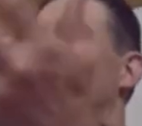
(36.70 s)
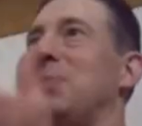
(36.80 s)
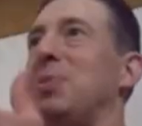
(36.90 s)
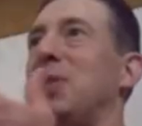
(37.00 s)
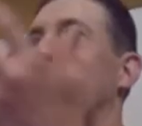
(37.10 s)

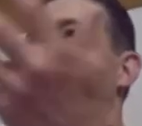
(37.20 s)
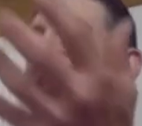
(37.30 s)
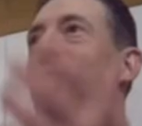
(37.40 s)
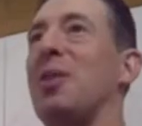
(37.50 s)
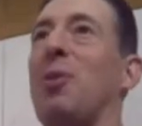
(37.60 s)
seeing
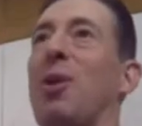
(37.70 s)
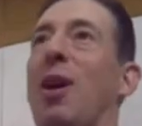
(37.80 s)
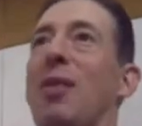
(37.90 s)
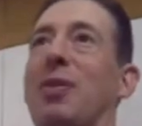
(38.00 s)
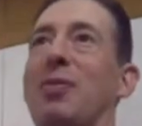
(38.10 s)
each other more
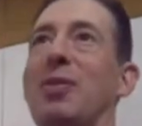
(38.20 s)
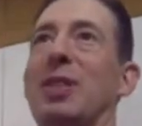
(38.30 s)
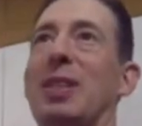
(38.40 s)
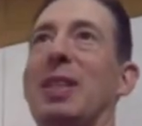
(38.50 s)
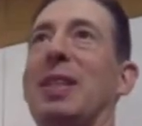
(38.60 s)
often
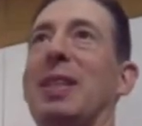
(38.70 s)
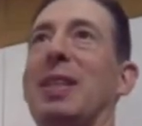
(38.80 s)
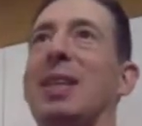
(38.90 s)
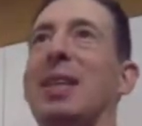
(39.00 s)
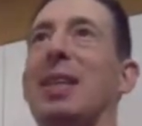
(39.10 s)
physically,
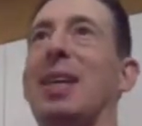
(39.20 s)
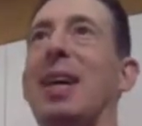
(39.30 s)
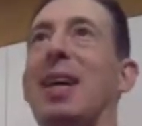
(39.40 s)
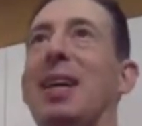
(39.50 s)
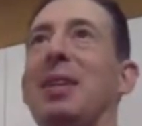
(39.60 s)

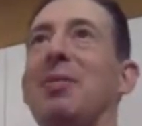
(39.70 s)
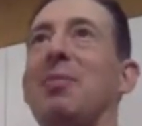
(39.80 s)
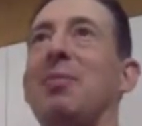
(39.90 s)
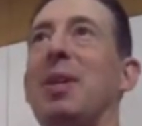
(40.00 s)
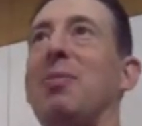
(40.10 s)

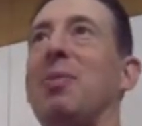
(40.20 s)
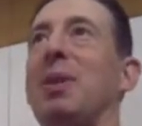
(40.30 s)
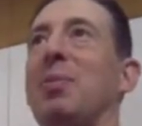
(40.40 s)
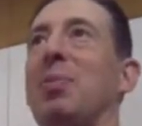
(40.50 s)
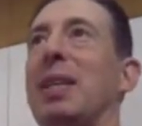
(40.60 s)
in
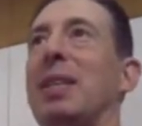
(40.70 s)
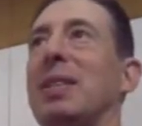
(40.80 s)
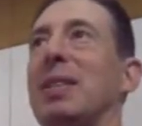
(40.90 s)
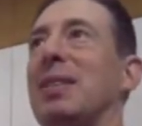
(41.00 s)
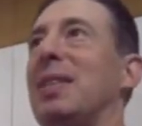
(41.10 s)
real
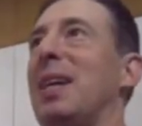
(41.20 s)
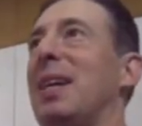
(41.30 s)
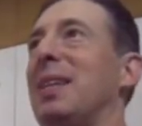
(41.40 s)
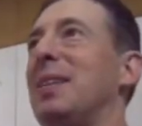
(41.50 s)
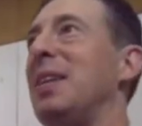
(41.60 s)
places,
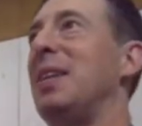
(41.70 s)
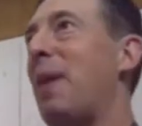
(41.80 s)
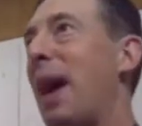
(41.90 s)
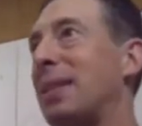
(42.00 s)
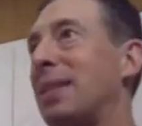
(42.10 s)
and
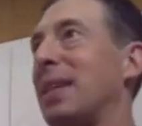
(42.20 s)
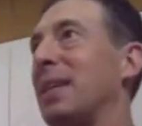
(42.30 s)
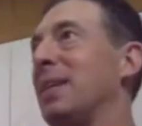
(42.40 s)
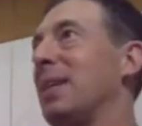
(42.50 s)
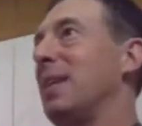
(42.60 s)

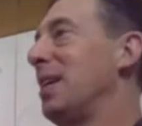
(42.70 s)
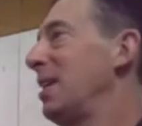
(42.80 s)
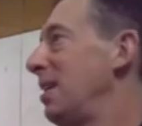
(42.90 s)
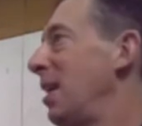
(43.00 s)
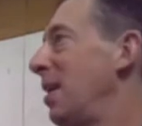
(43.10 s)
interacting
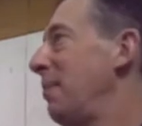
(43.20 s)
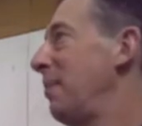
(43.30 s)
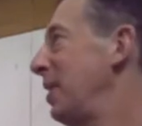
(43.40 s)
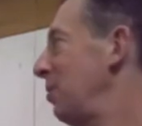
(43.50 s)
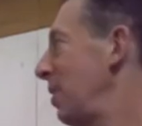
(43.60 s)

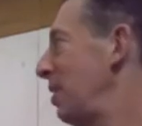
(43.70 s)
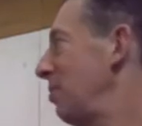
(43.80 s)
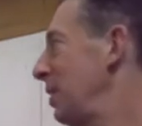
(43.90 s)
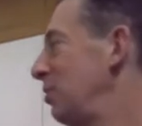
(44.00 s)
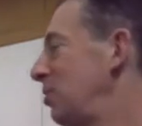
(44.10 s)
in a way that
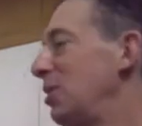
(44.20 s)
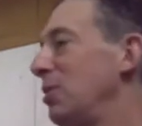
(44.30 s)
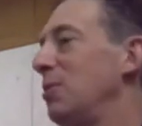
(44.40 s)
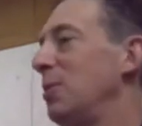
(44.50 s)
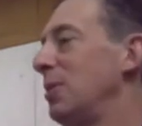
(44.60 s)
we used
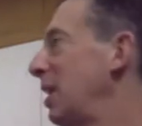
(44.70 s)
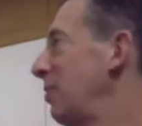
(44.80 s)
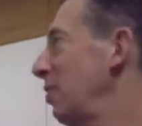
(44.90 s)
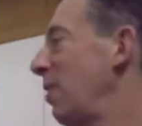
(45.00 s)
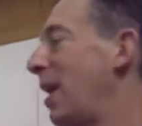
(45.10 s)
to take
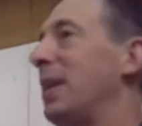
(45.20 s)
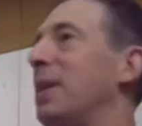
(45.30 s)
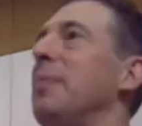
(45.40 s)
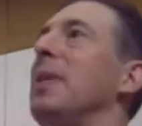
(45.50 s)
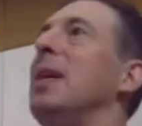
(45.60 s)
for granted.
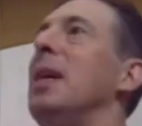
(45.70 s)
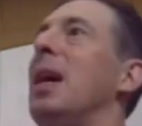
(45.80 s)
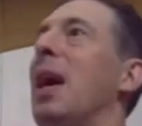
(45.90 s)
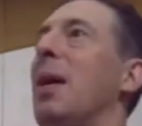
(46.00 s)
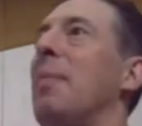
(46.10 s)

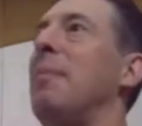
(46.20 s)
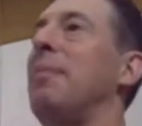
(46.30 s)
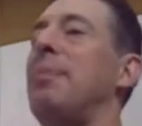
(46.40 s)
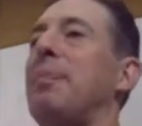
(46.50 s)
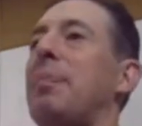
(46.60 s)

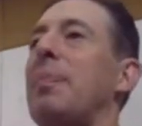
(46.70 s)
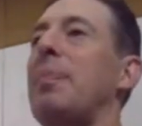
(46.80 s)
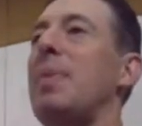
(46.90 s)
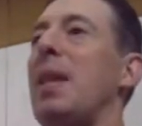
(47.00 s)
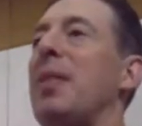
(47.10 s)

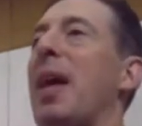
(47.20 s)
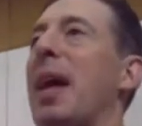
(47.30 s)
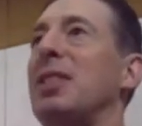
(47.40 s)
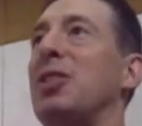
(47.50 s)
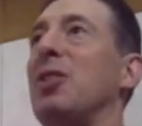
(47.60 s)
That,
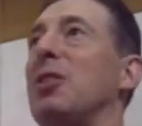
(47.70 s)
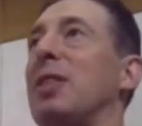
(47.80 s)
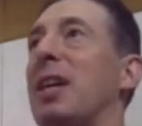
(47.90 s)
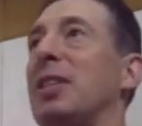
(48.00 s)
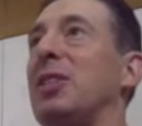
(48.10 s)
as it turns
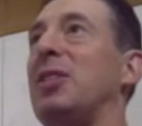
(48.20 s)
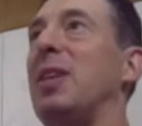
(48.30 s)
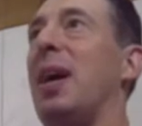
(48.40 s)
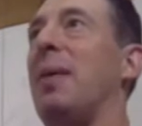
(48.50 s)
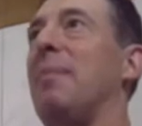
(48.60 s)
out, is
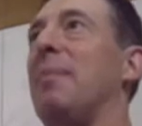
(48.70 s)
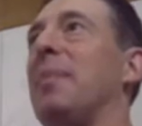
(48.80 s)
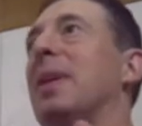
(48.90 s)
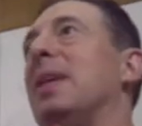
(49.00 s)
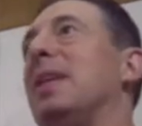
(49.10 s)

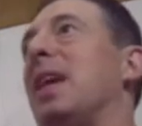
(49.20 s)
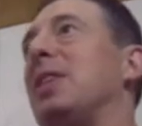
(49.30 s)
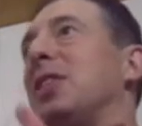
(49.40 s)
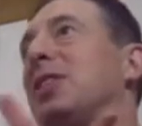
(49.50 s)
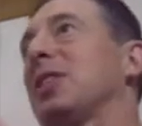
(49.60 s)
not
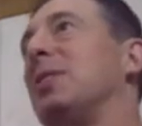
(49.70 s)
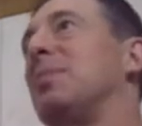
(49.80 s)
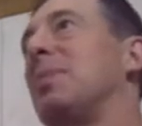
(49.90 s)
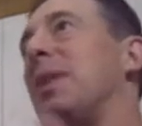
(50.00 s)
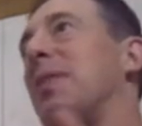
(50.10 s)
just a
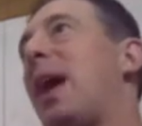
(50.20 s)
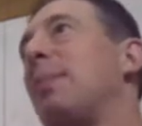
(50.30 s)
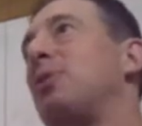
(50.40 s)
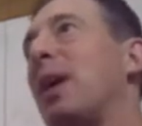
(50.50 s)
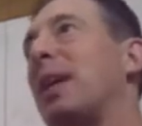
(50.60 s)
kind of
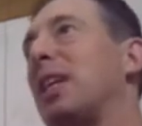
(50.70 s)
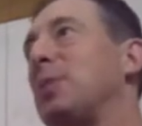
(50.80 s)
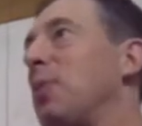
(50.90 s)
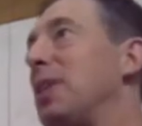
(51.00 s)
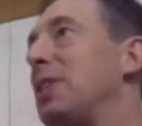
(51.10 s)
abstract
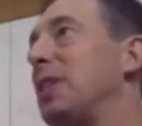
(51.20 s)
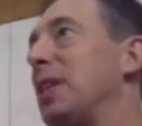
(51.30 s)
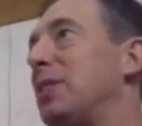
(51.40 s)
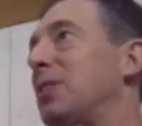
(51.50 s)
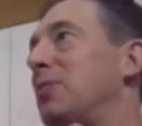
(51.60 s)
aspiration.
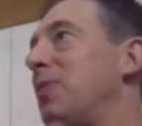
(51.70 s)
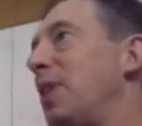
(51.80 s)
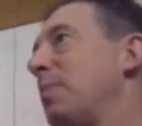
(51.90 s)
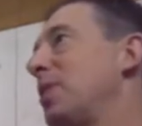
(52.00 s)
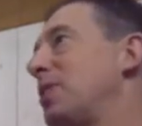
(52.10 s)
It's
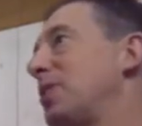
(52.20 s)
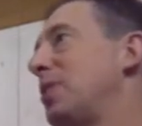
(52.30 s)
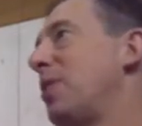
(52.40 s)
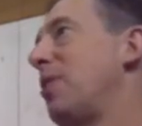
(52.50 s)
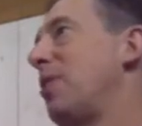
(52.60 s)
very much
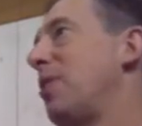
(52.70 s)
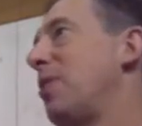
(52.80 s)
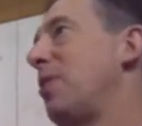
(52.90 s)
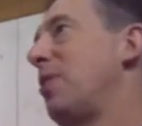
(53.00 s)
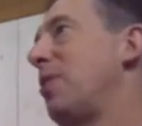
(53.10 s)
the
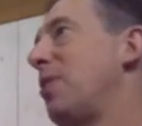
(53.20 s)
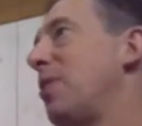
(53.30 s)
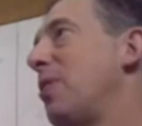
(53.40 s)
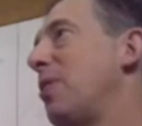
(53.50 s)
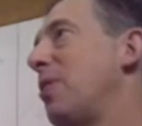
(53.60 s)
theme of
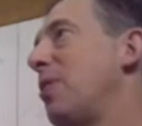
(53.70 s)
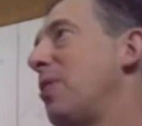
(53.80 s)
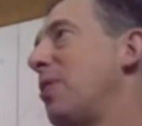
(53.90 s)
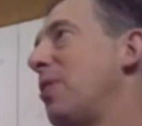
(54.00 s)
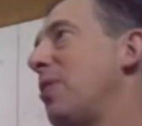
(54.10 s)
the
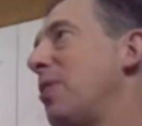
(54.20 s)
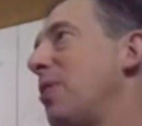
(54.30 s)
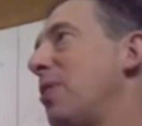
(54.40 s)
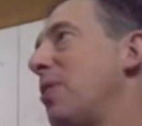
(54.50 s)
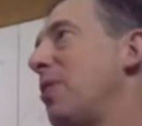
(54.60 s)

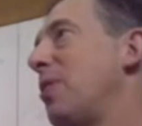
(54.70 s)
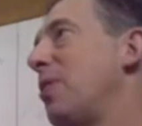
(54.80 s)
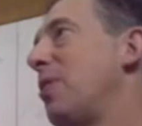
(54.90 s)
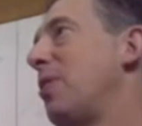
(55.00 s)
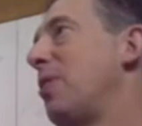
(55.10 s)
conversation that
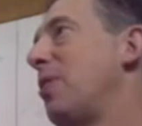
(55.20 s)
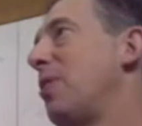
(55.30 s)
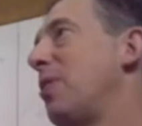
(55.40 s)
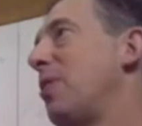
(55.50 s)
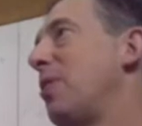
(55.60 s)
I came here
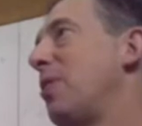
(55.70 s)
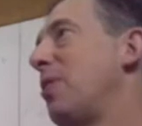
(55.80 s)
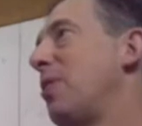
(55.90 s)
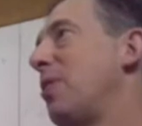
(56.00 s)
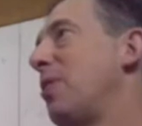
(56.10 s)
to have with you,